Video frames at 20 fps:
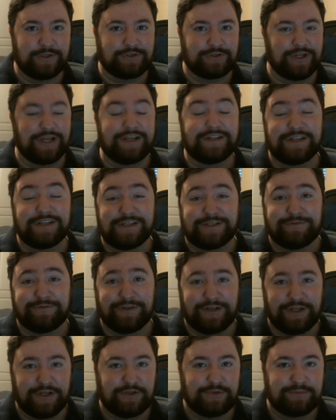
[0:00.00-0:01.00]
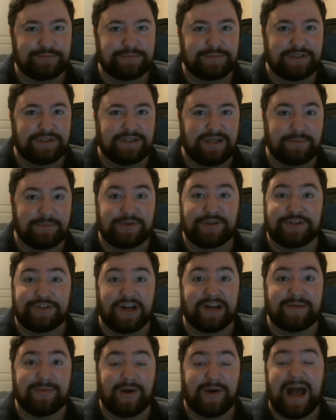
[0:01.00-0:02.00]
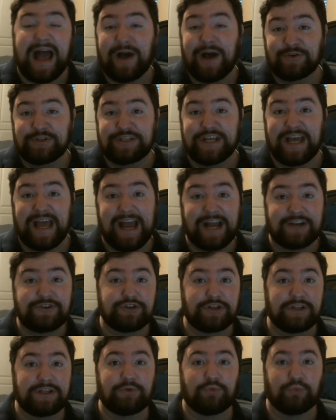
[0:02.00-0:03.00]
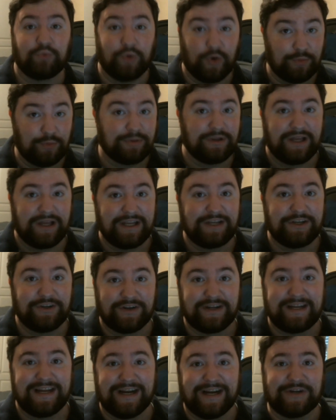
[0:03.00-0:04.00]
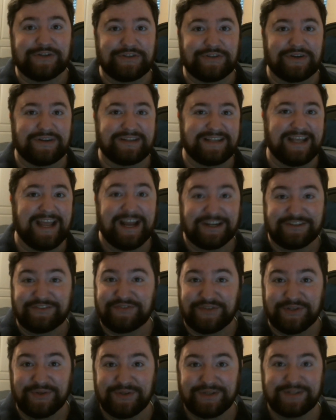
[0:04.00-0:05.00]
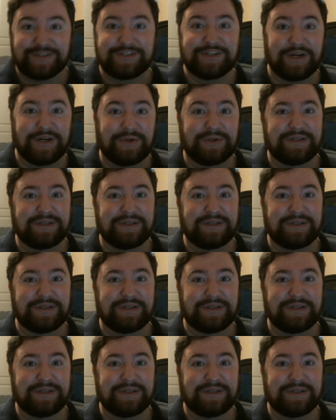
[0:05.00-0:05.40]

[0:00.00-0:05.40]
In this video, I'm going to talk about how to actually roleplay your character in the act of doing so.